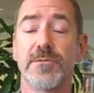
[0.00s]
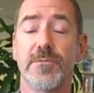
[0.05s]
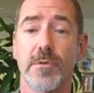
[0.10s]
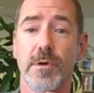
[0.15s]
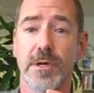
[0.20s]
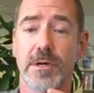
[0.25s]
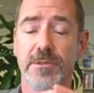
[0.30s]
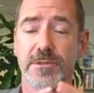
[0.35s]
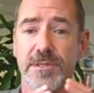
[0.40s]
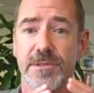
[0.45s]
of
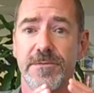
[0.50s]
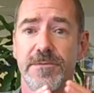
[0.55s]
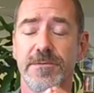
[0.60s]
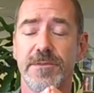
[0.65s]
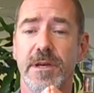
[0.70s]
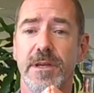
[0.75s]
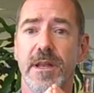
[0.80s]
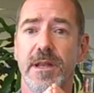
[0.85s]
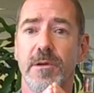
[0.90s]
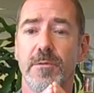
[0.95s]
workers if
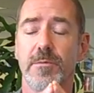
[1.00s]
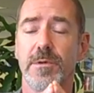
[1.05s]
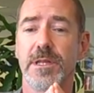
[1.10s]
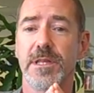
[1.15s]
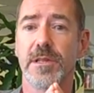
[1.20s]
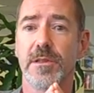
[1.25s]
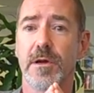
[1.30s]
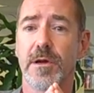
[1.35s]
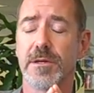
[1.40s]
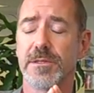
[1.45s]
done on a
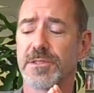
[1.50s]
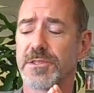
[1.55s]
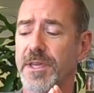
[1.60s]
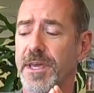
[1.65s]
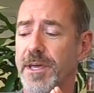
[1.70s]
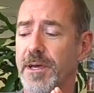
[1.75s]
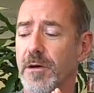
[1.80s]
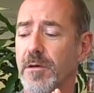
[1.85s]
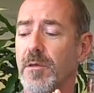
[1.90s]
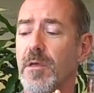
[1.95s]
really large
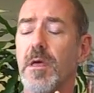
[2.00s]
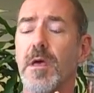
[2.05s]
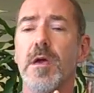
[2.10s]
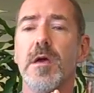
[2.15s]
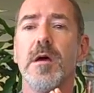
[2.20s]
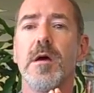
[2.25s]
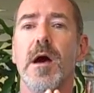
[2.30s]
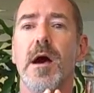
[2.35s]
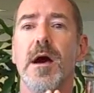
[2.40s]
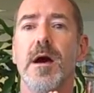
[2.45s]
scale,
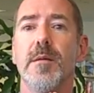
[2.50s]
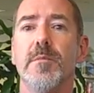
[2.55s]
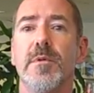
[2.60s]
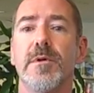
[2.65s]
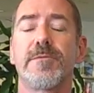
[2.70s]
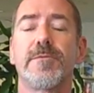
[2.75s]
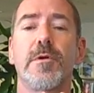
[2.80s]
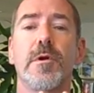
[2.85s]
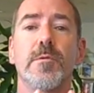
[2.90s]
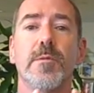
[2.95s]
uh,
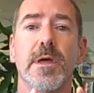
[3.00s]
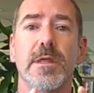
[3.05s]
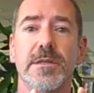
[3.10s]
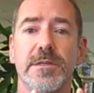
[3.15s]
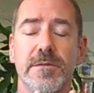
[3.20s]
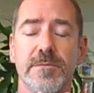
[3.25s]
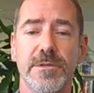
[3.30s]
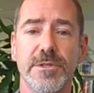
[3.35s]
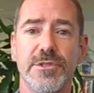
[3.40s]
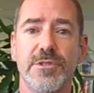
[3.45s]
but for a
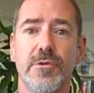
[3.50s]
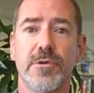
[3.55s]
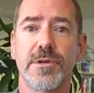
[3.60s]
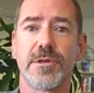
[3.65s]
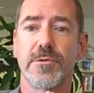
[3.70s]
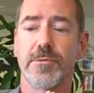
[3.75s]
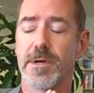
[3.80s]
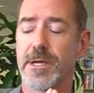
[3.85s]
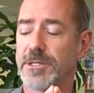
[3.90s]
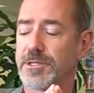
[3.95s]
relatively short
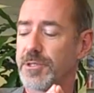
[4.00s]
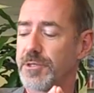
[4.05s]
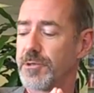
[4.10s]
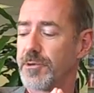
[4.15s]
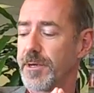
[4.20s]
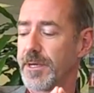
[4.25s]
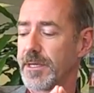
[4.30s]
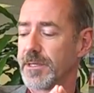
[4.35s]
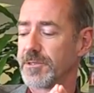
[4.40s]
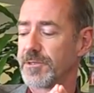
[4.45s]
duration
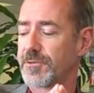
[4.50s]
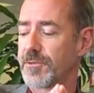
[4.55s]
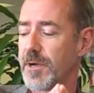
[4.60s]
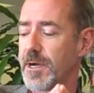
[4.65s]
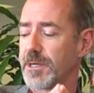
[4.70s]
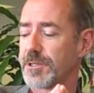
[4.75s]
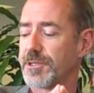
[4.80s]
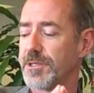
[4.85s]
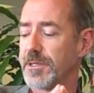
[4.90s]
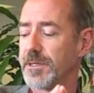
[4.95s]
during
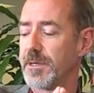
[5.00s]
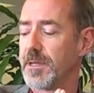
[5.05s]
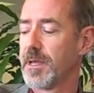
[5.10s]
construction.